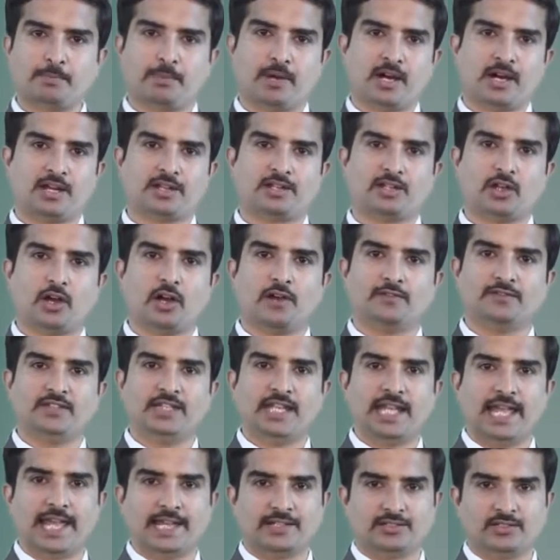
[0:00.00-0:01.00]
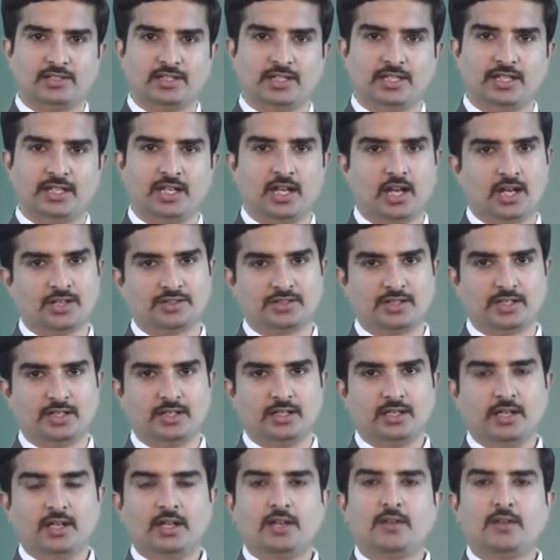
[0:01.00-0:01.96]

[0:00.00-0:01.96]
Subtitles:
part of the axillary artery,